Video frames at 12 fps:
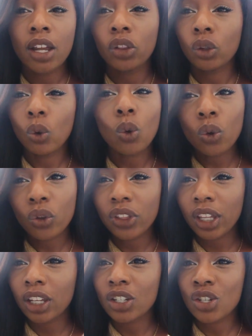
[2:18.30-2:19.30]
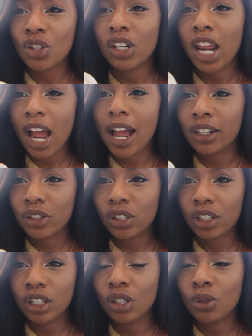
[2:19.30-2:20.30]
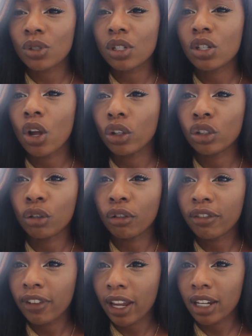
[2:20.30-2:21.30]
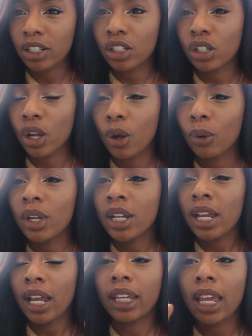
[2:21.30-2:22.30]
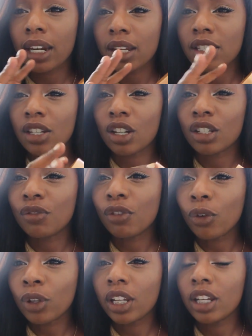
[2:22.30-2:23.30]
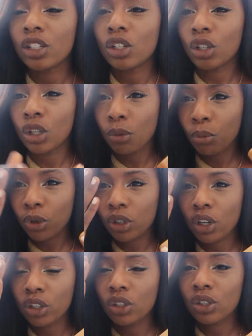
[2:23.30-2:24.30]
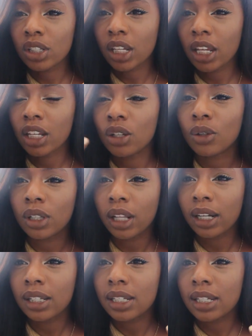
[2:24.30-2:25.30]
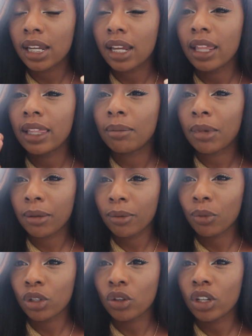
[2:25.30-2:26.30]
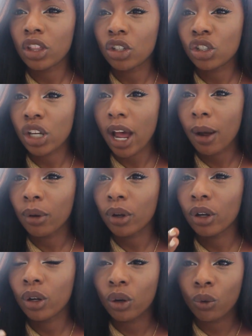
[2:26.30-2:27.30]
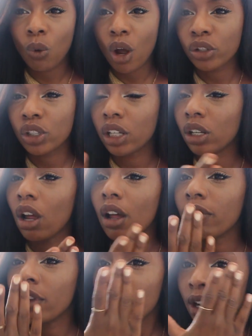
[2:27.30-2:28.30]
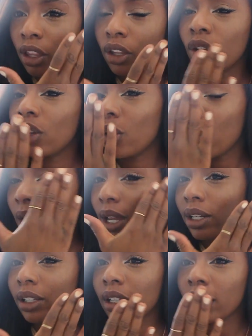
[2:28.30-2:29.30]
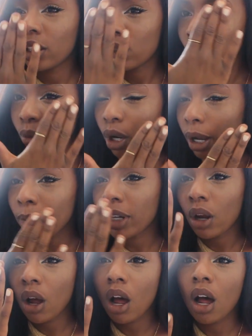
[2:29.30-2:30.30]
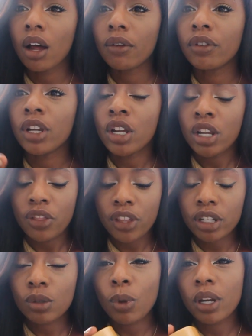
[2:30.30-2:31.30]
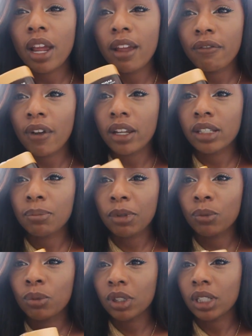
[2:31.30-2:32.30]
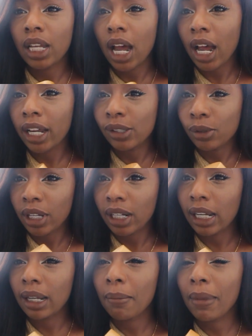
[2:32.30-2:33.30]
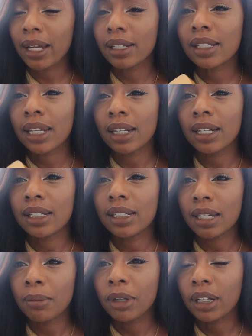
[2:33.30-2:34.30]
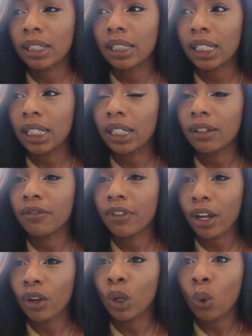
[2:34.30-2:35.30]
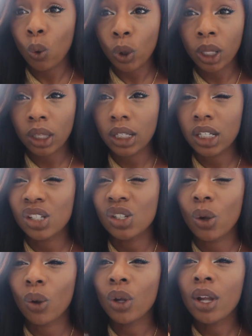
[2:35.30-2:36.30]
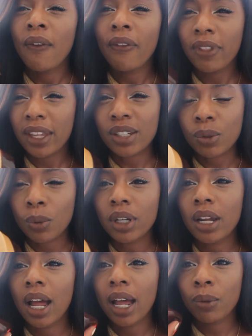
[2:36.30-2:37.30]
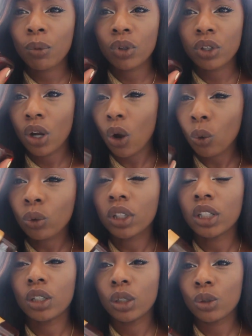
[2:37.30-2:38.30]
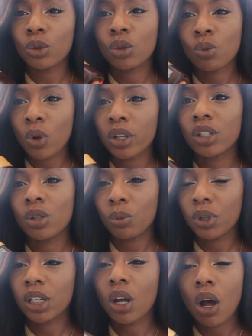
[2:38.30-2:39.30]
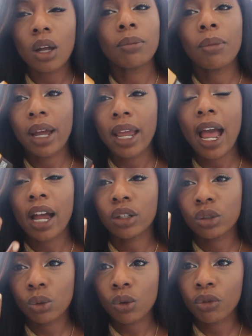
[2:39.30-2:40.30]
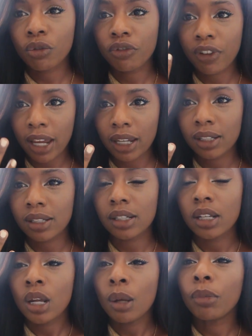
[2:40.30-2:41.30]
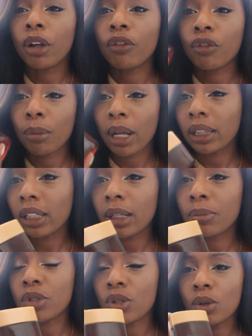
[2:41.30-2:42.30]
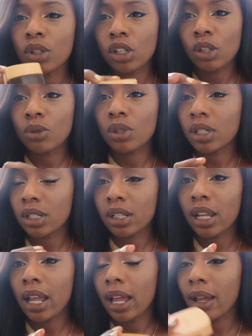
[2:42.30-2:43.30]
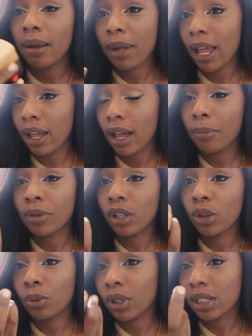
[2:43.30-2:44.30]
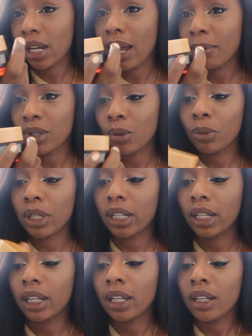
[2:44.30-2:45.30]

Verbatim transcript: And the cool thing is you can actually use this on your face. So again, it's an exfoliant, so you can put it on your skin, you can let it sit, and then maybe when you're in the shower or washing it off, then you can go ahead and like scrub it off. This one I find to be really hydrating. My skin is typically very oily, so this one I would only use once a week on my actual face, but for my lips you could use this up to 3 times a week.